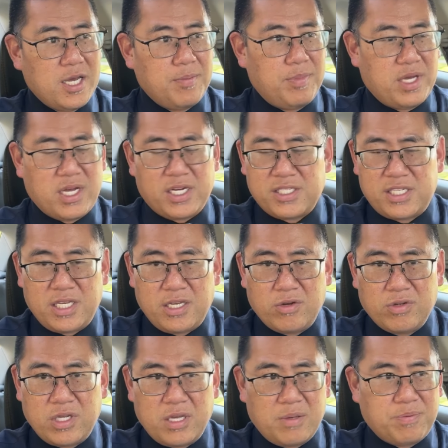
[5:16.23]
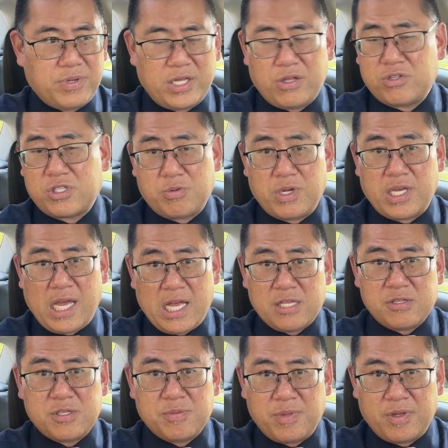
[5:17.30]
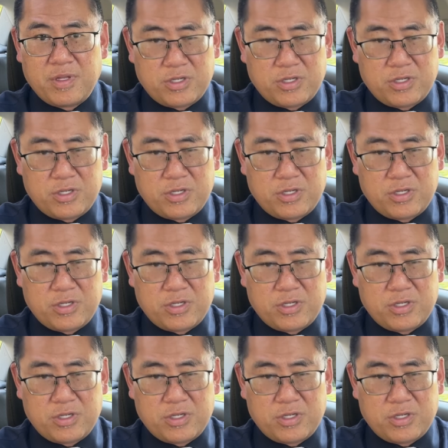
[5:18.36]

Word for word: because he only played those 3 games,